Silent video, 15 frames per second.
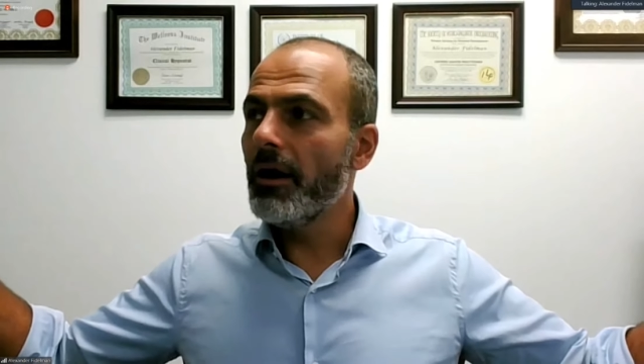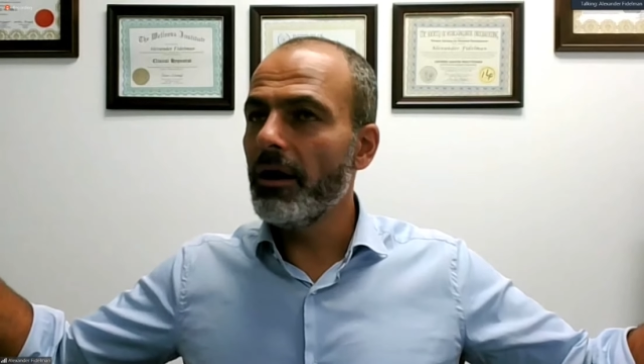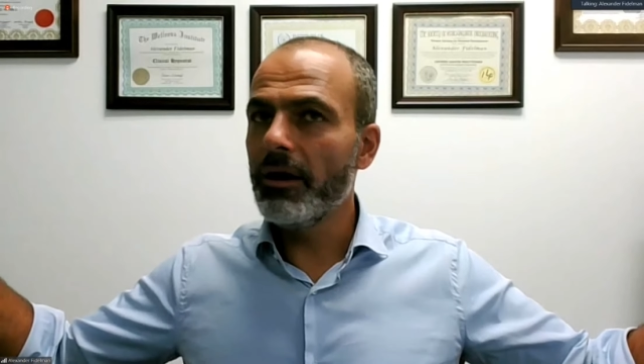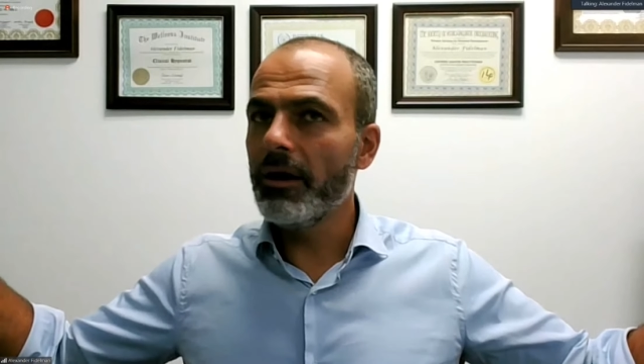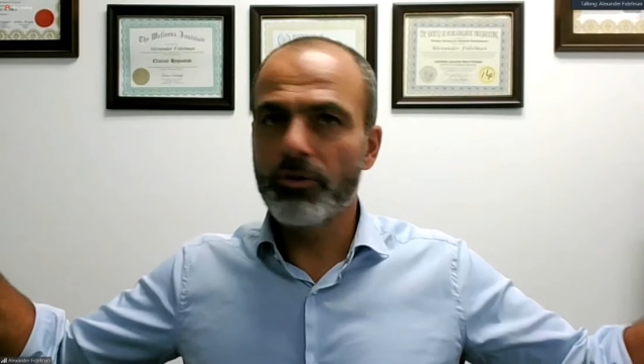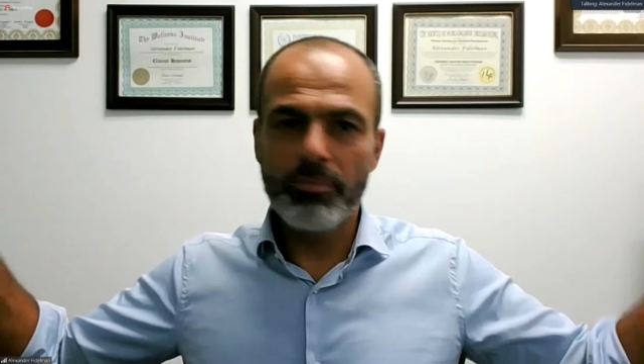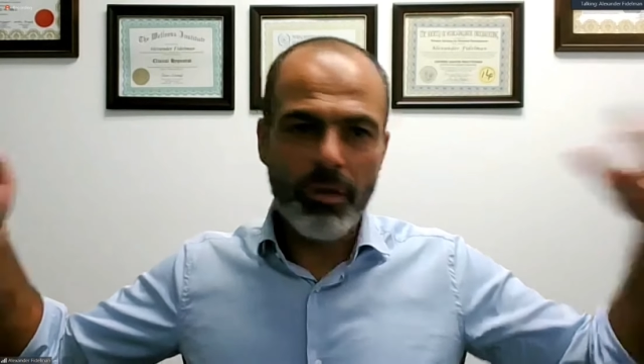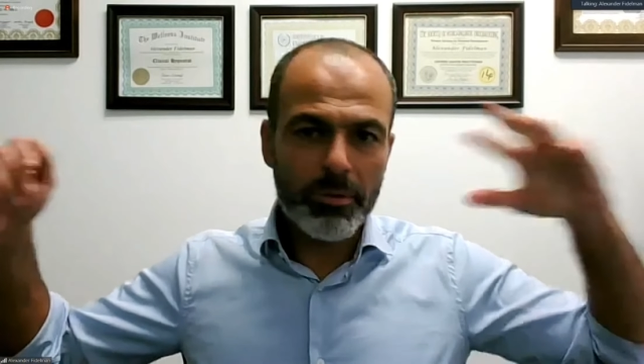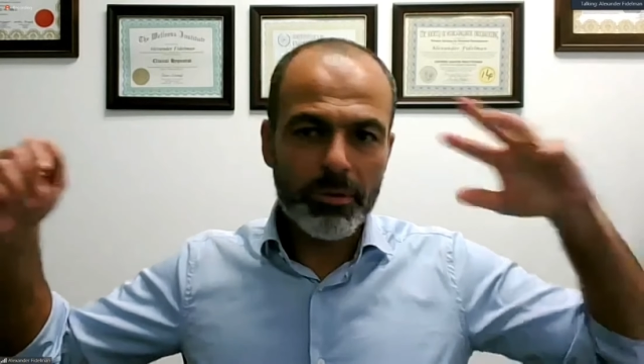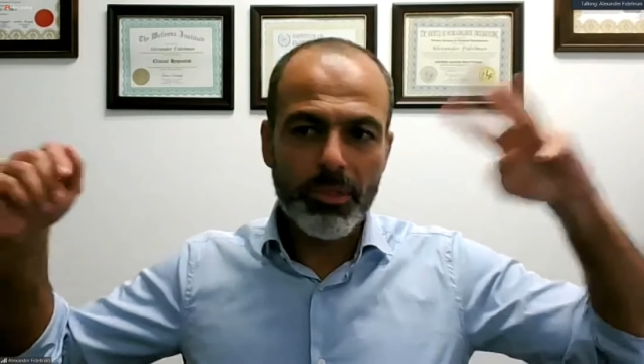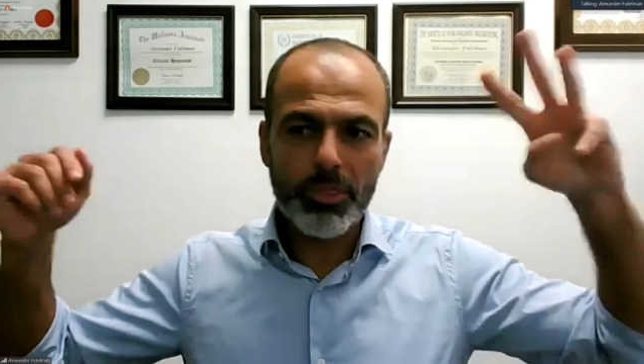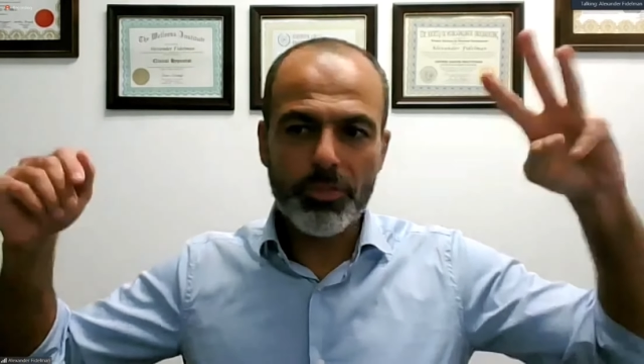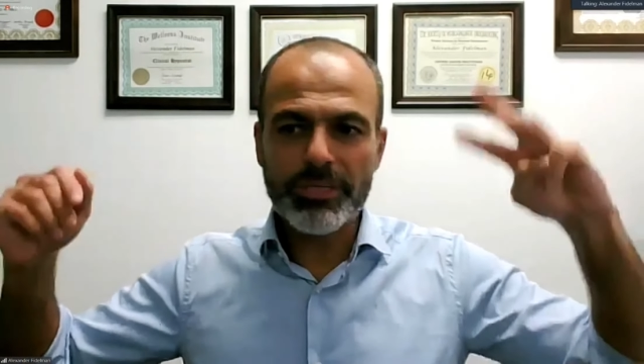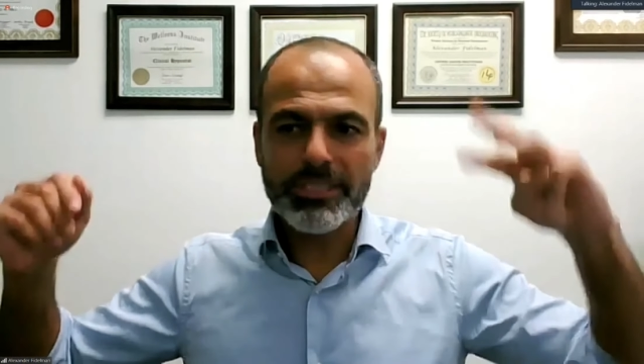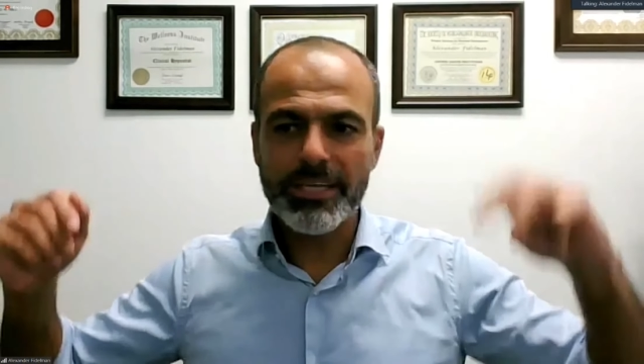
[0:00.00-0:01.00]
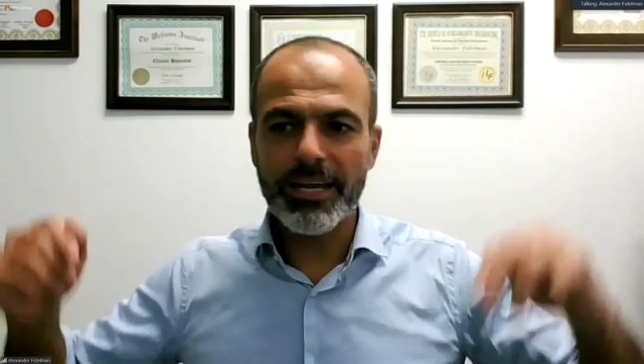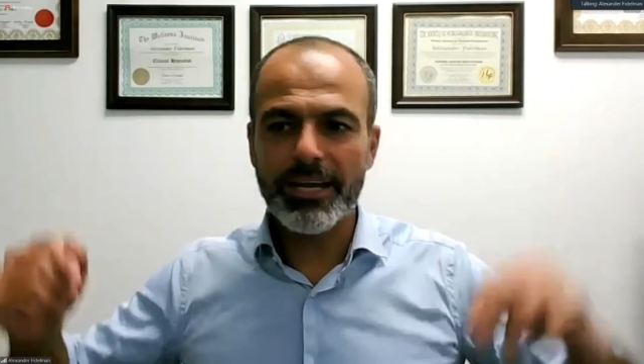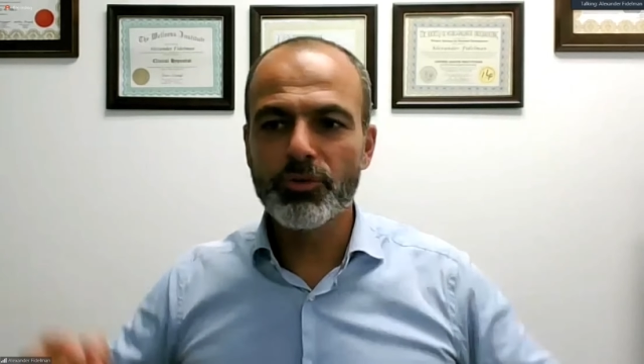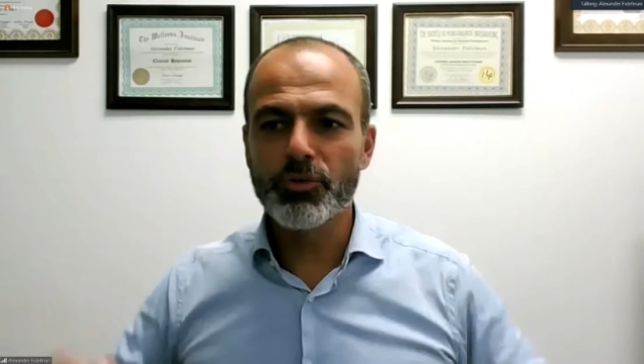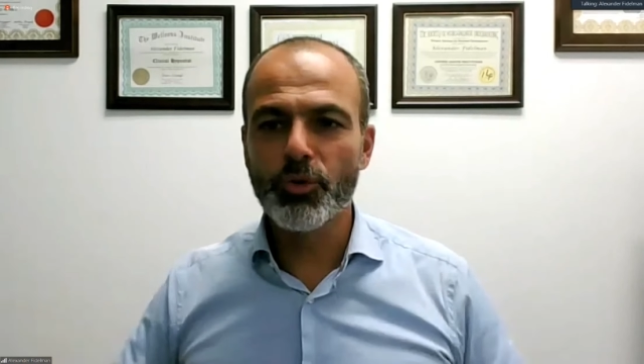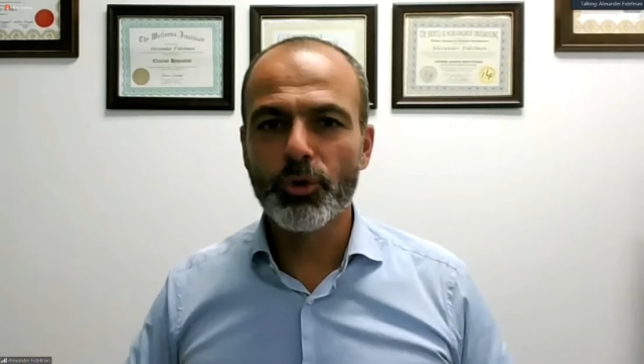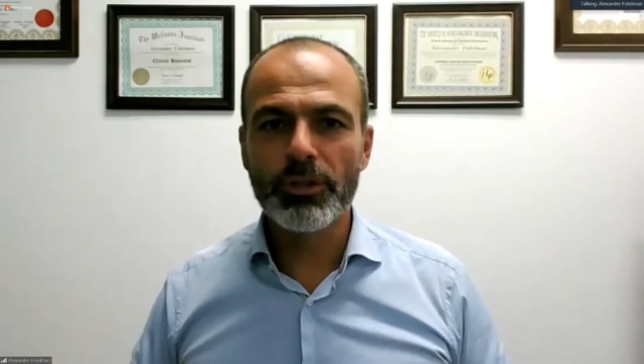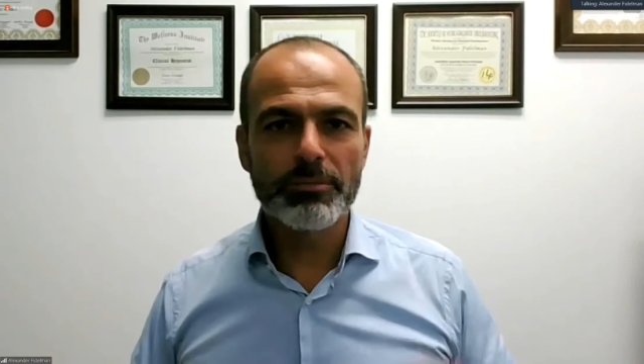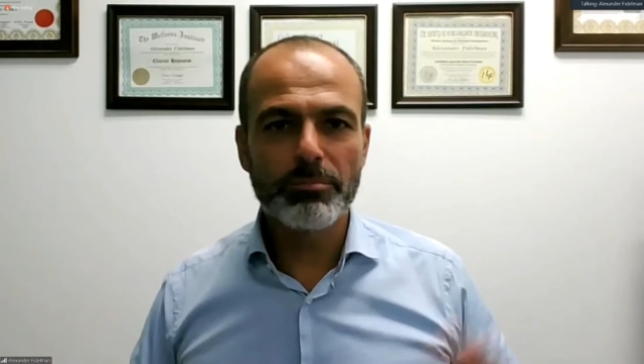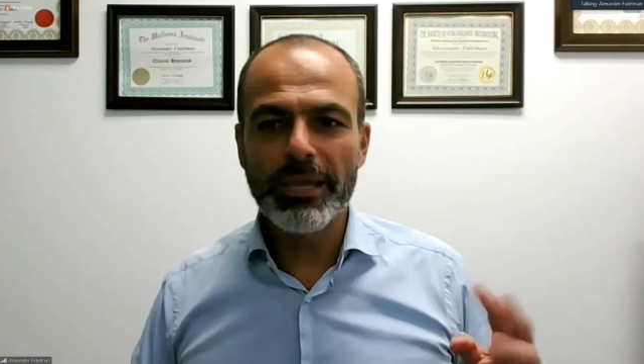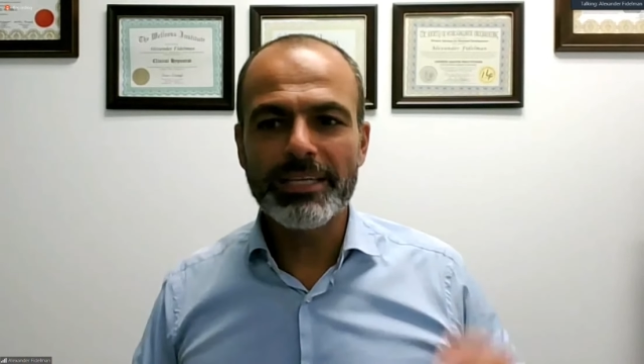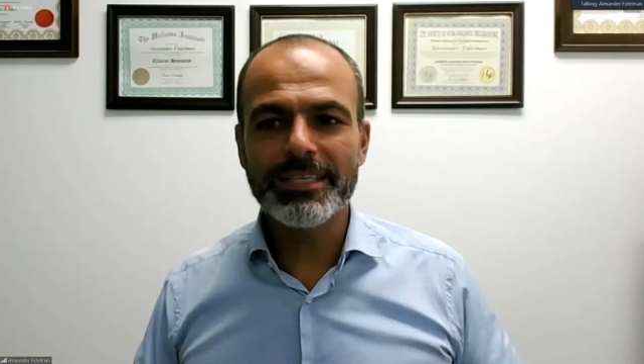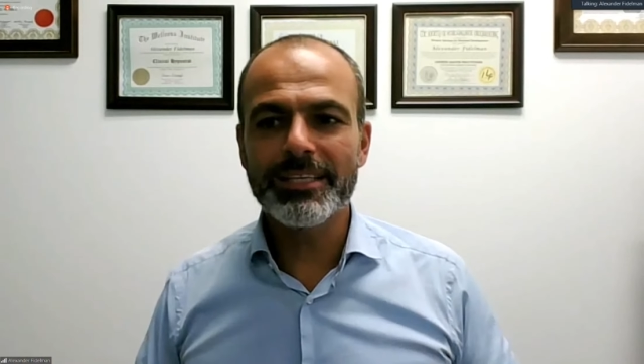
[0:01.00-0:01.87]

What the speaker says: Remember the 3-second rule. It makes